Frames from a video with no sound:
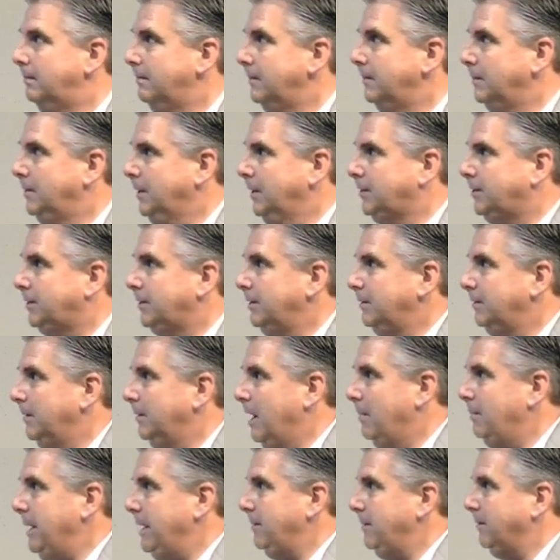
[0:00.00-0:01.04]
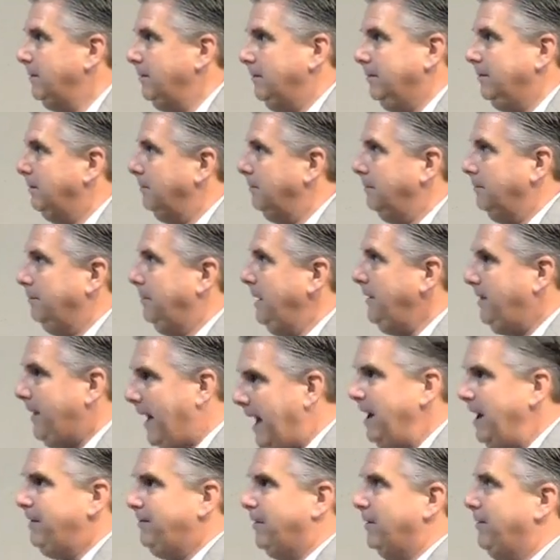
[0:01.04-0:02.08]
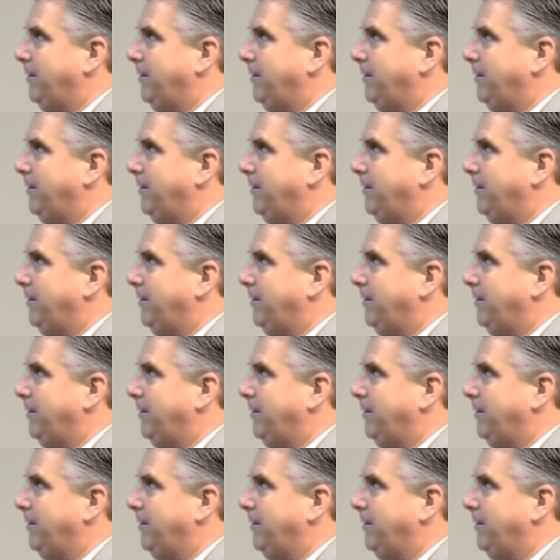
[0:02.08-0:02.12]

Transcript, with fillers: Just, I mean, be thankful